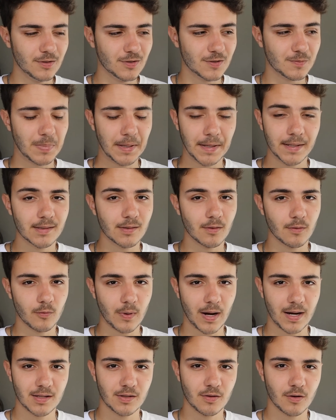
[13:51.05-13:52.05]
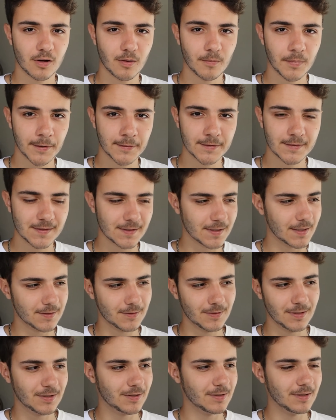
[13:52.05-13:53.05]
you spend writing your components because
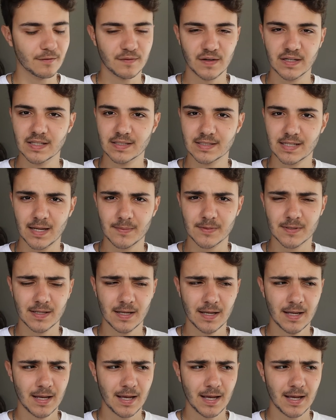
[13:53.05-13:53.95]
you need to define the types